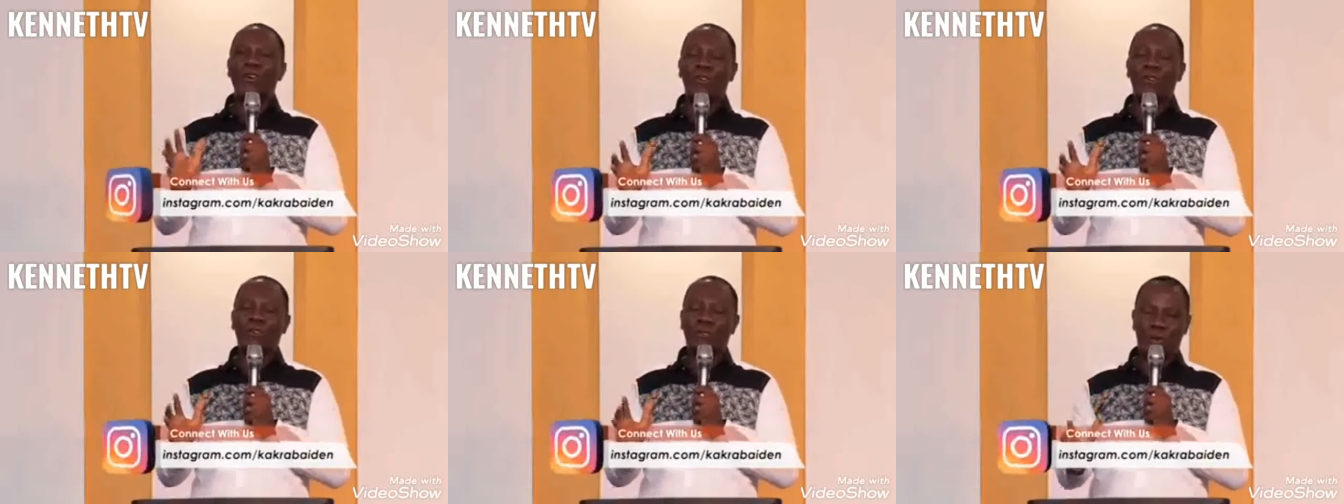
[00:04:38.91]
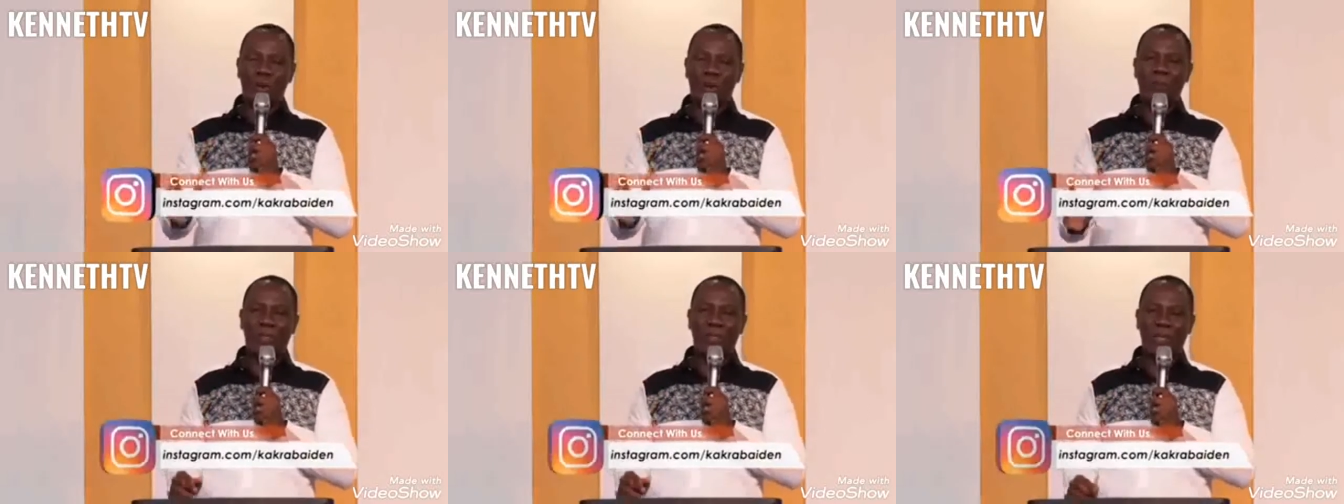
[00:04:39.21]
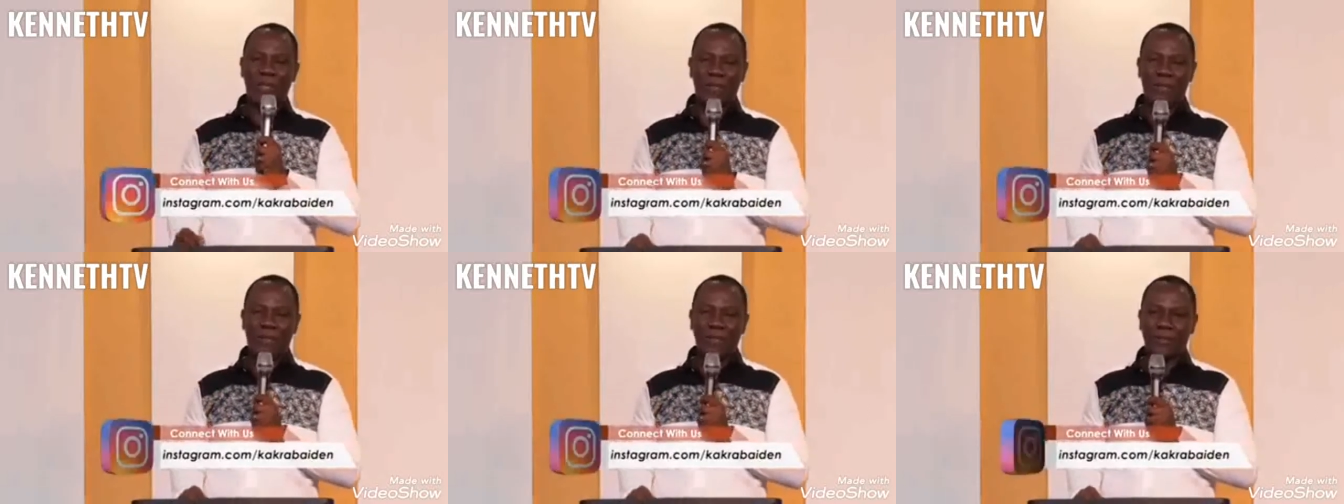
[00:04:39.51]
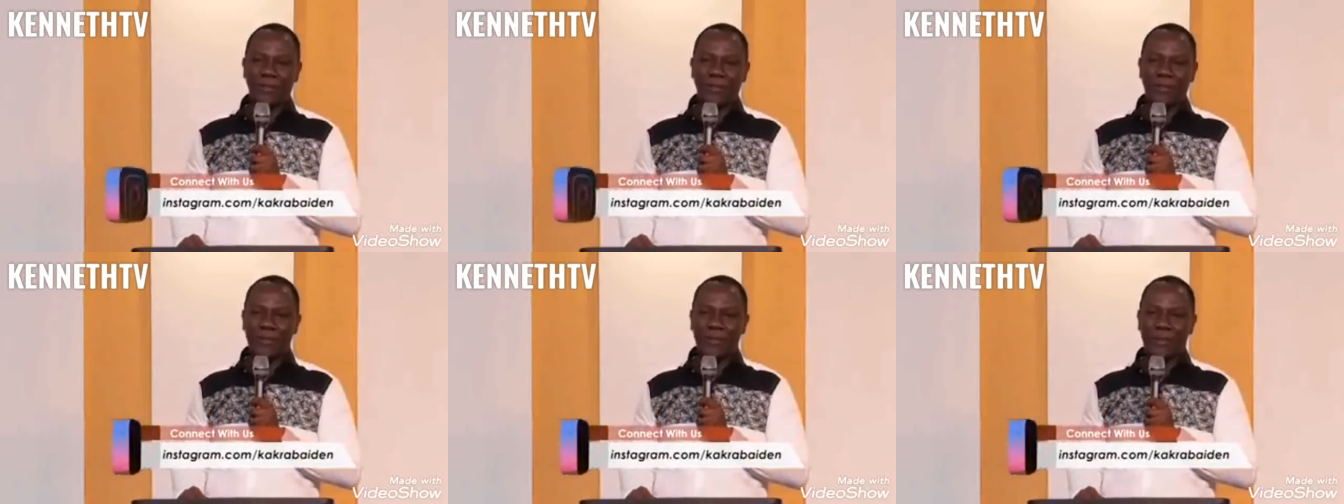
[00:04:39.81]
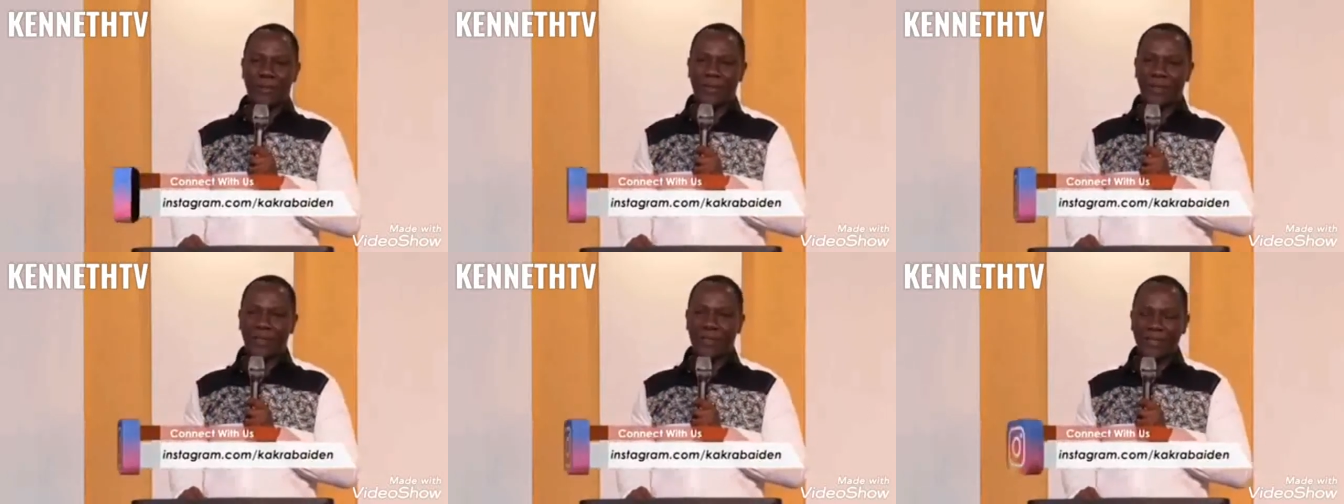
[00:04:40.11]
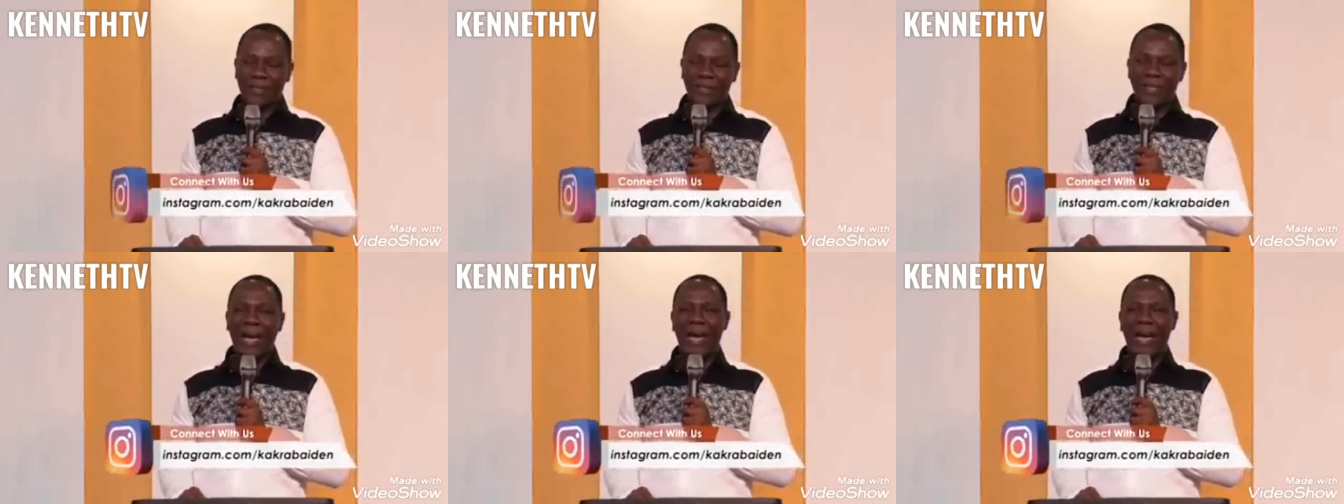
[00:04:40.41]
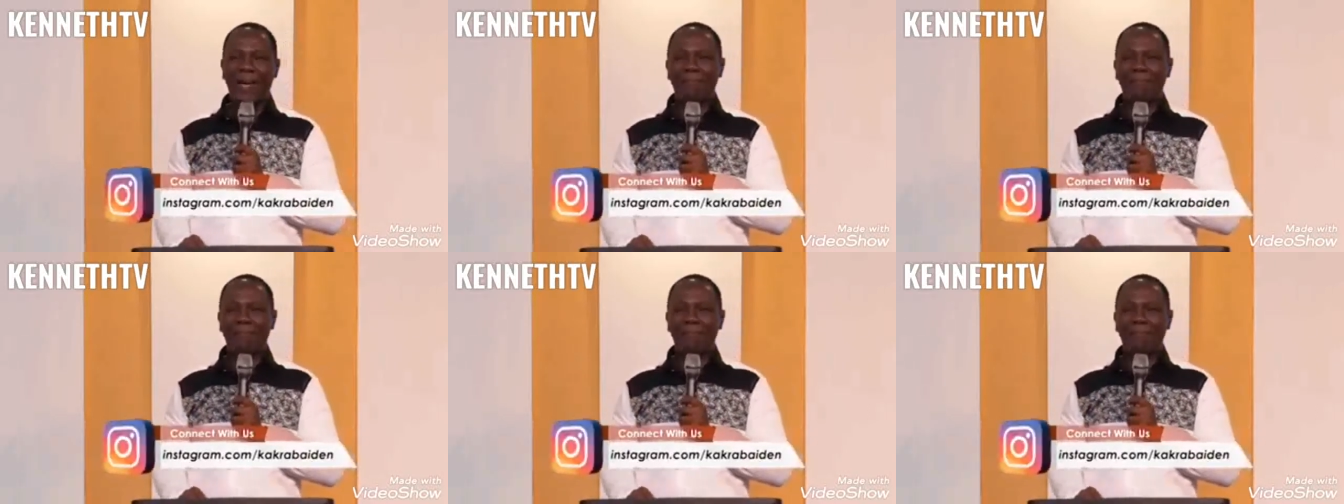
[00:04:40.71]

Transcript: from this that